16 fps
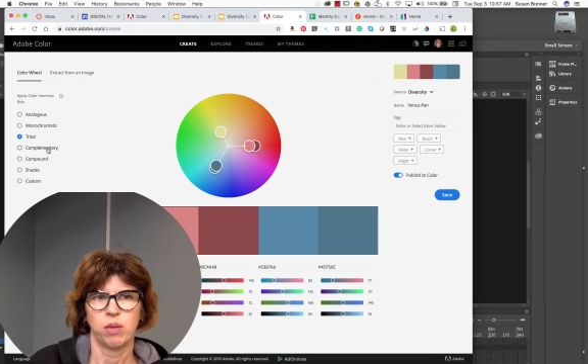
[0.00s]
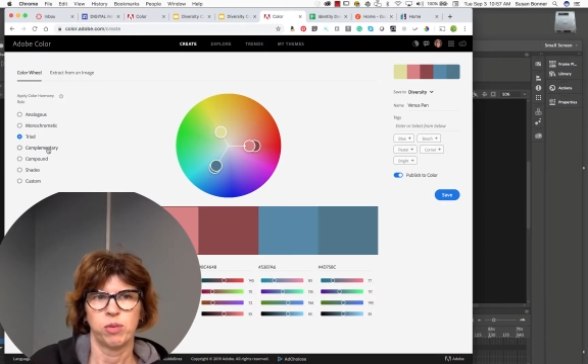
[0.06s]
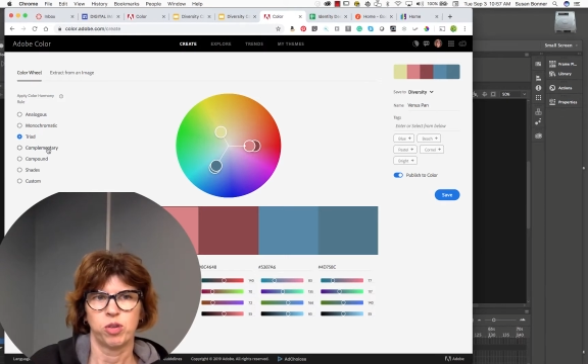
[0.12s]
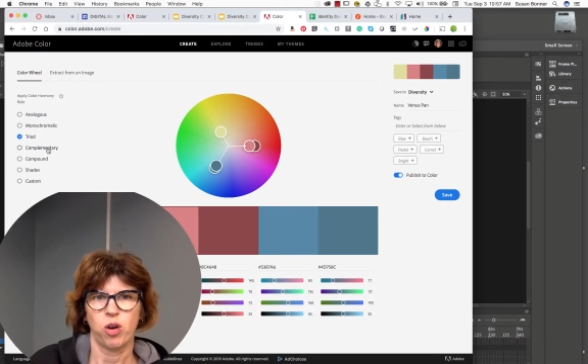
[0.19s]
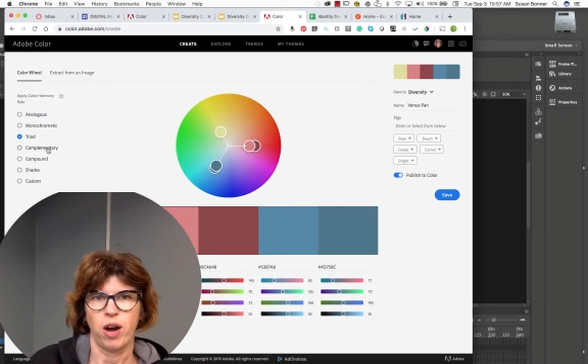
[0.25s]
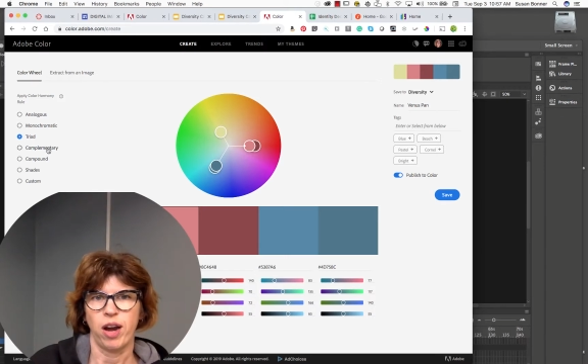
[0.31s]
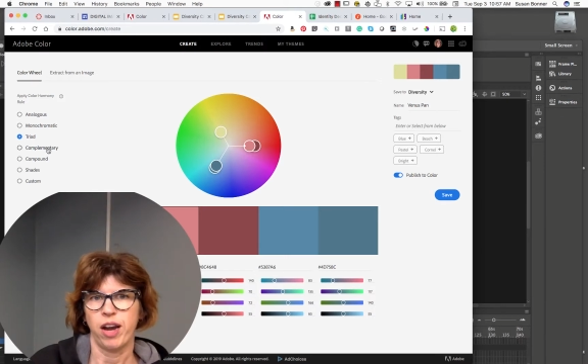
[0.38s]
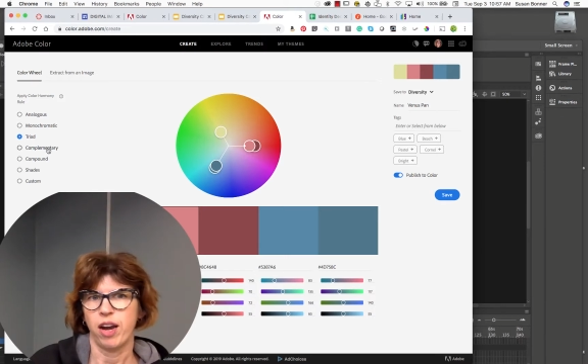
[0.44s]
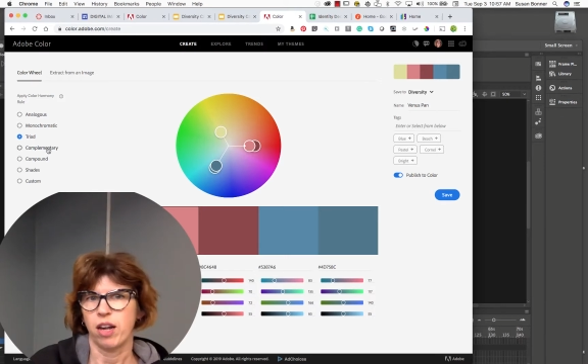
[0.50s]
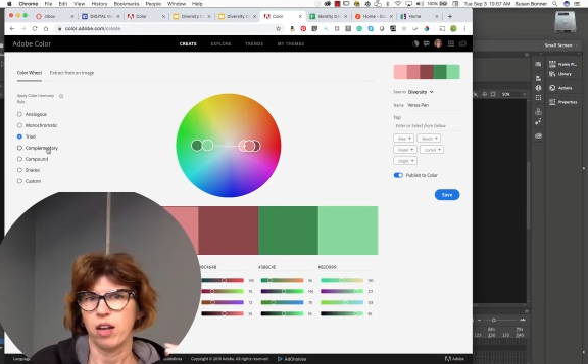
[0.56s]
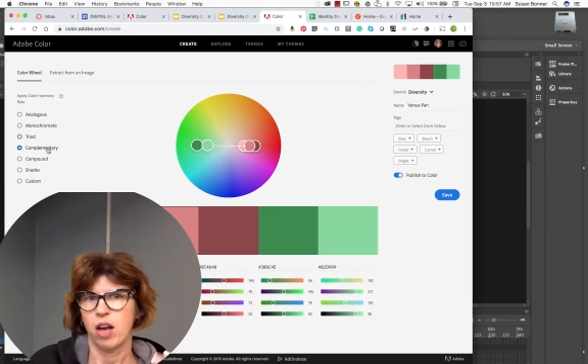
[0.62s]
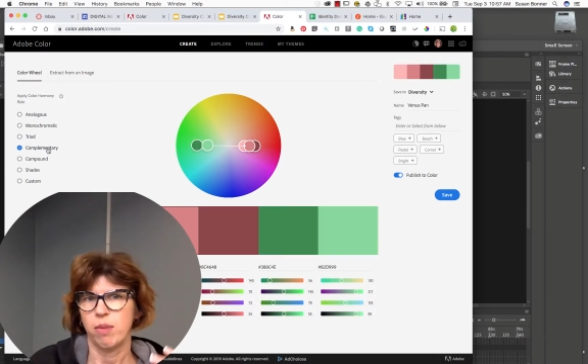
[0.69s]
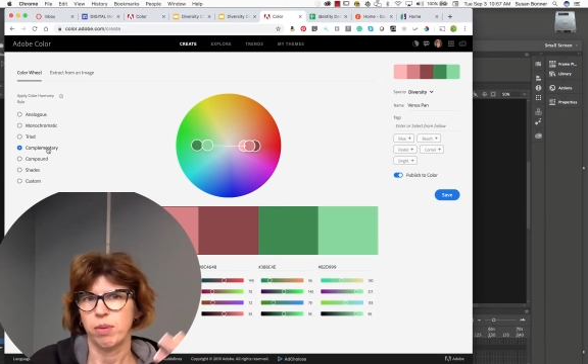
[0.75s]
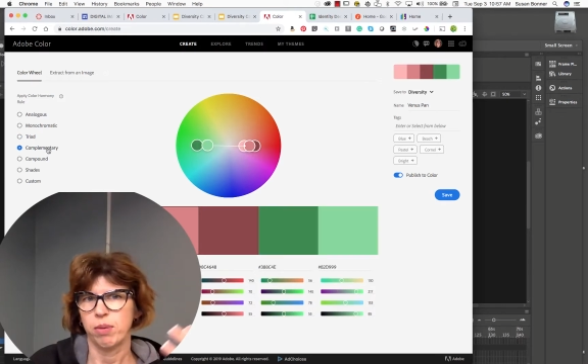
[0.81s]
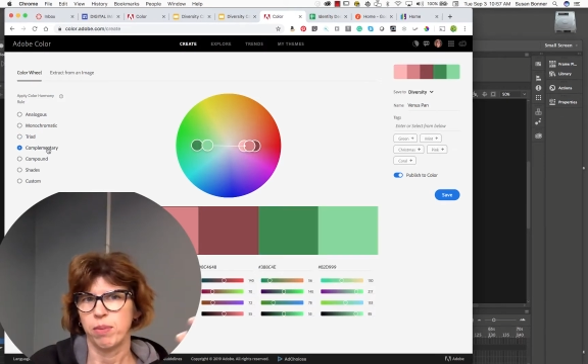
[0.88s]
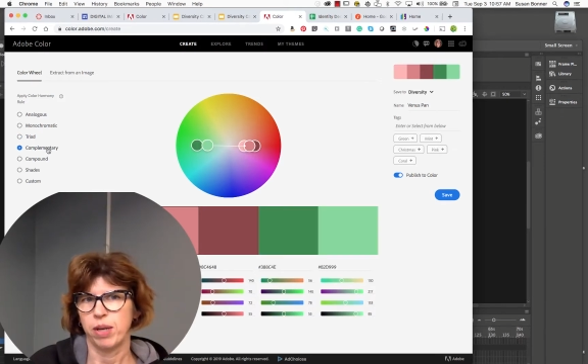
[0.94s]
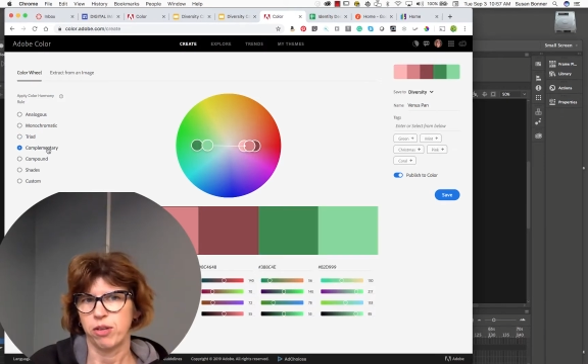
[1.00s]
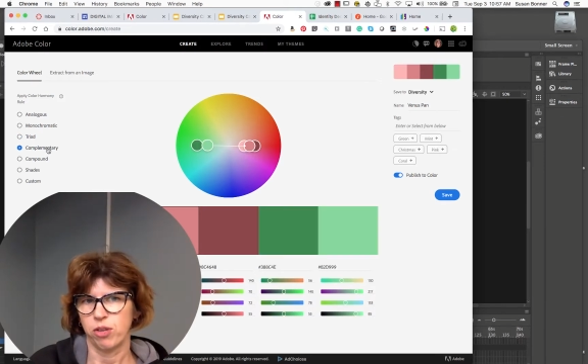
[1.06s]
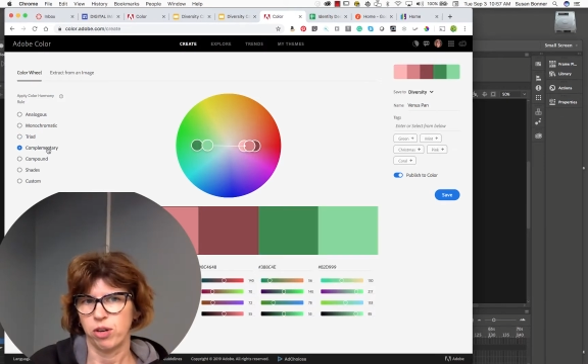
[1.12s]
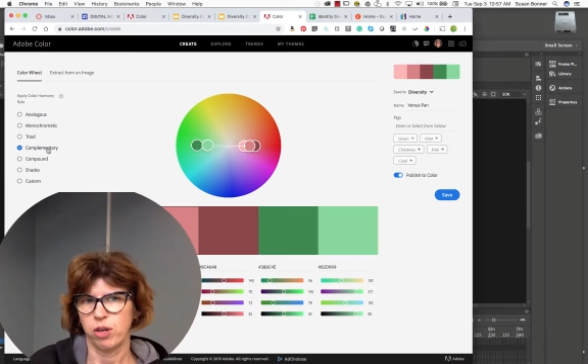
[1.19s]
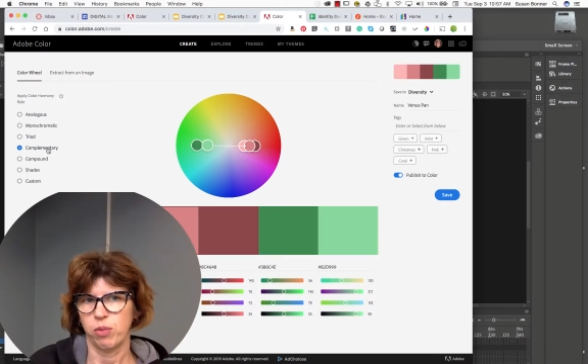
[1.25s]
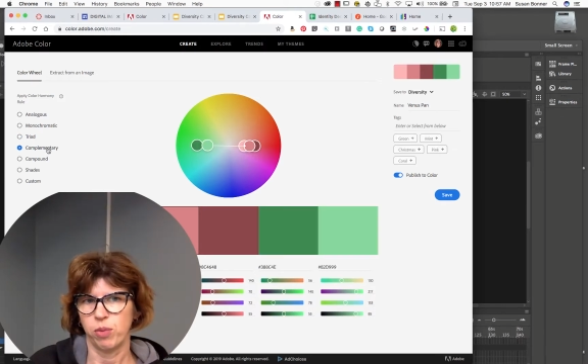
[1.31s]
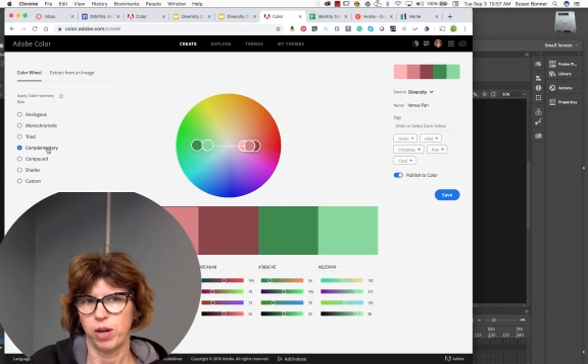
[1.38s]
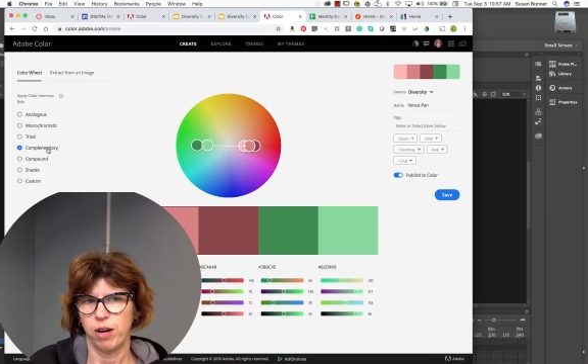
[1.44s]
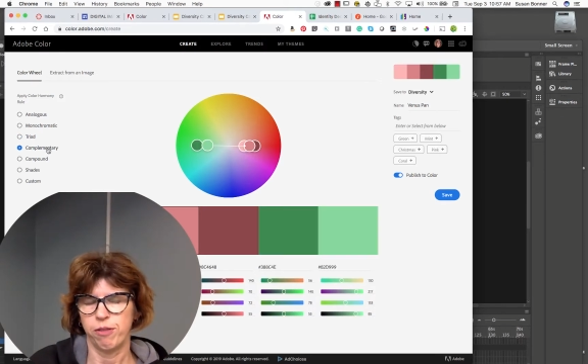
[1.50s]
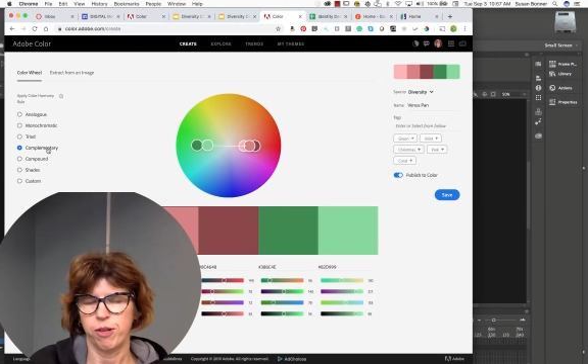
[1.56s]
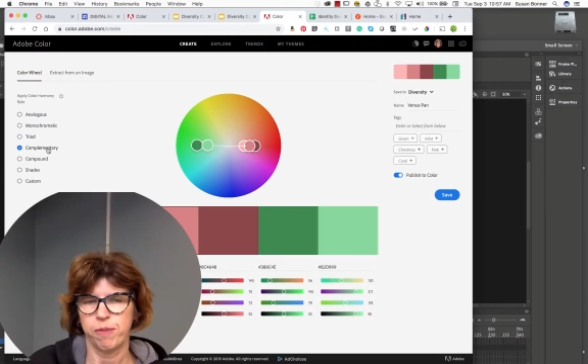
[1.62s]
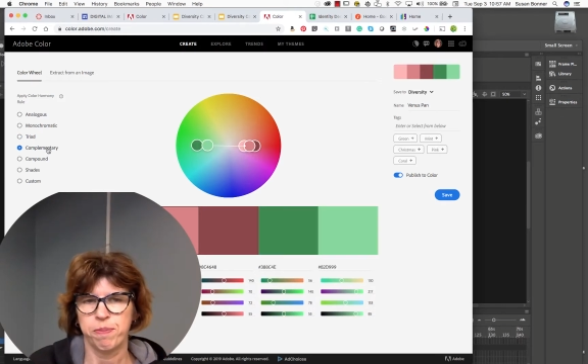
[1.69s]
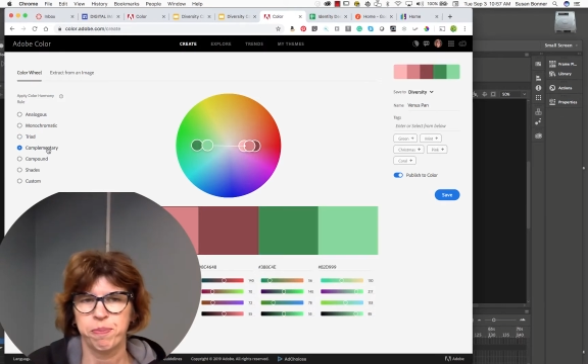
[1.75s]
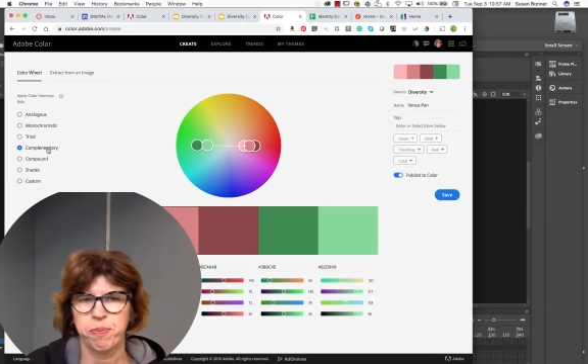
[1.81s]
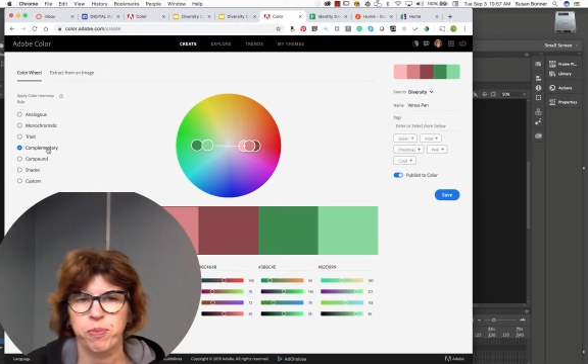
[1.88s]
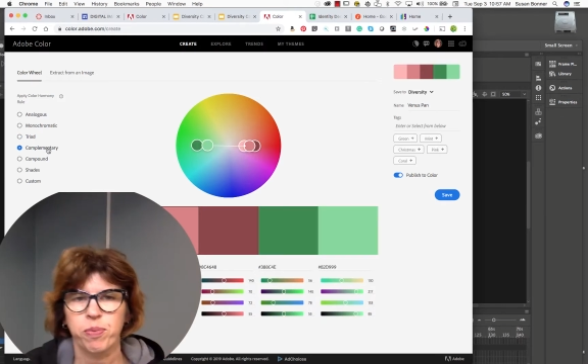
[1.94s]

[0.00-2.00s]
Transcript: triad, complementary, whatever.